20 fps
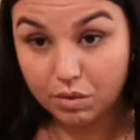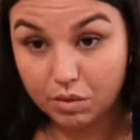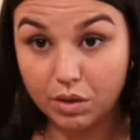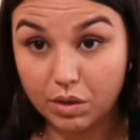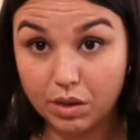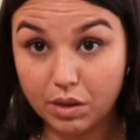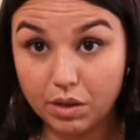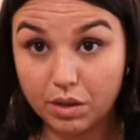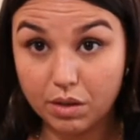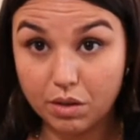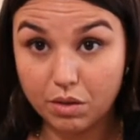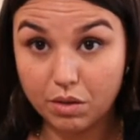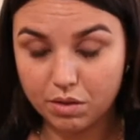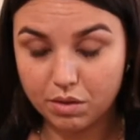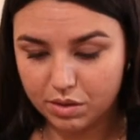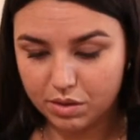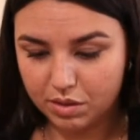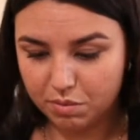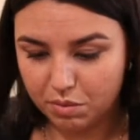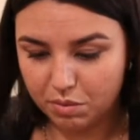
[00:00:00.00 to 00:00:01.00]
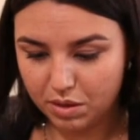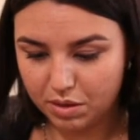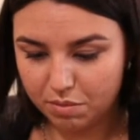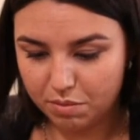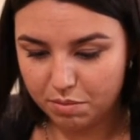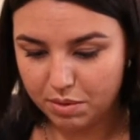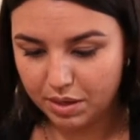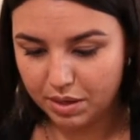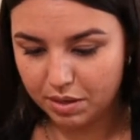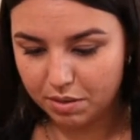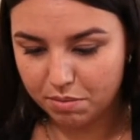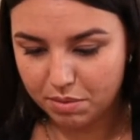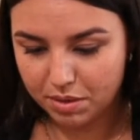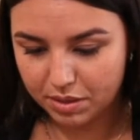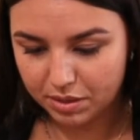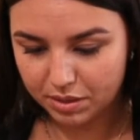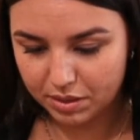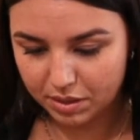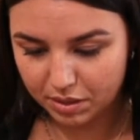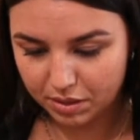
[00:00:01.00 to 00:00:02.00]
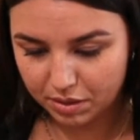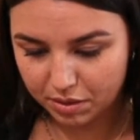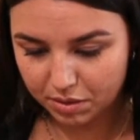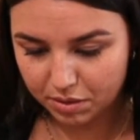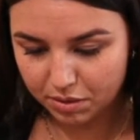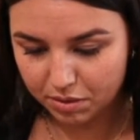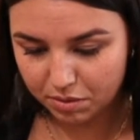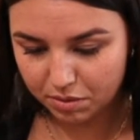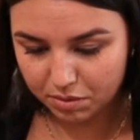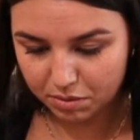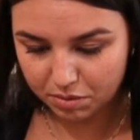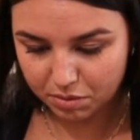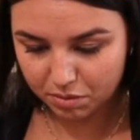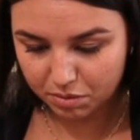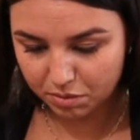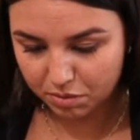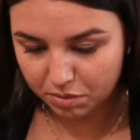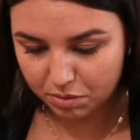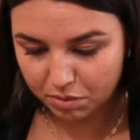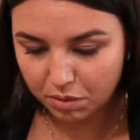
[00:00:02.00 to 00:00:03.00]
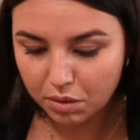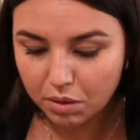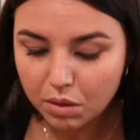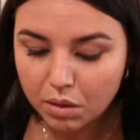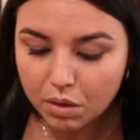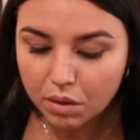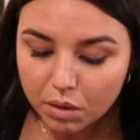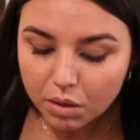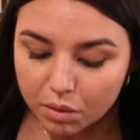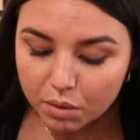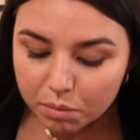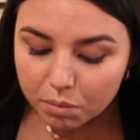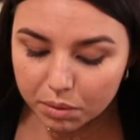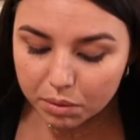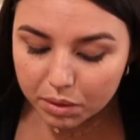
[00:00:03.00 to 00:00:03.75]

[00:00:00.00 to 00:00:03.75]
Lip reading: You can see I'm kind of making a mess here, but that's